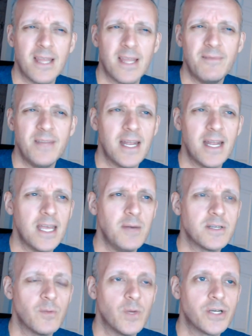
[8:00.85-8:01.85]
Nenneke was
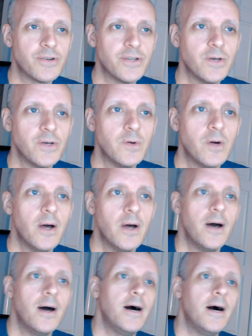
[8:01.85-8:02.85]
in witcher 2
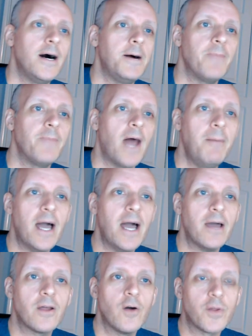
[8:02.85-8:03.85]
uh, i'm not going
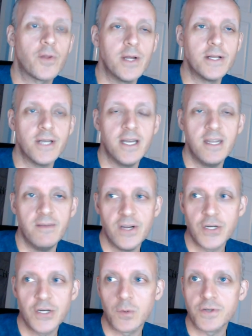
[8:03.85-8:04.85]
to go through each
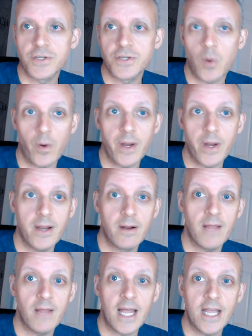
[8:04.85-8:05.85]
individual story here
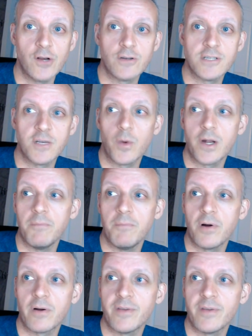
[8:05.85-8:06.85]
like i usually would in a
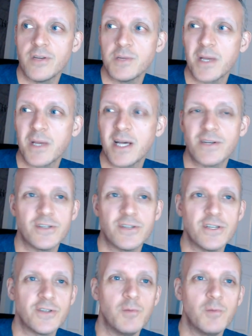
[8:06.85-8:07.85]
book review just because there's
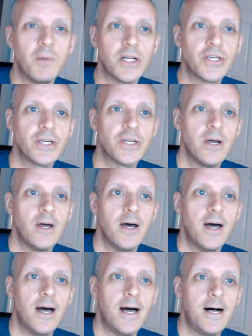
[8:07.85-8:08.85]
just too much
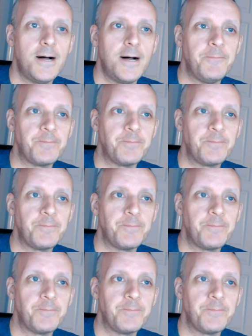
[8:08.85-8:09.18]
um,